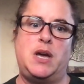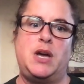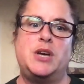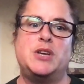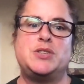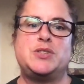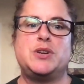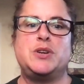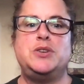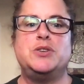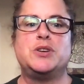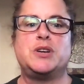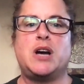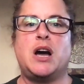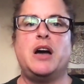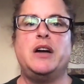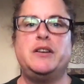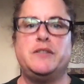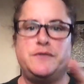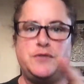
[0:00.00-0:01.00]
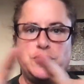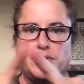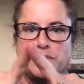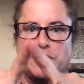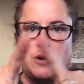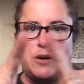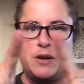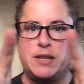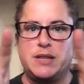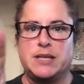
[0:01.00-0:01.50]
So you're kind of
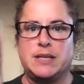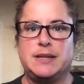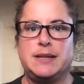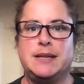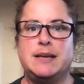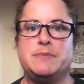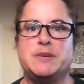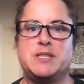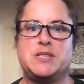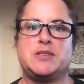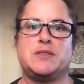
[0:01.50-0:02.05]
drawing the limits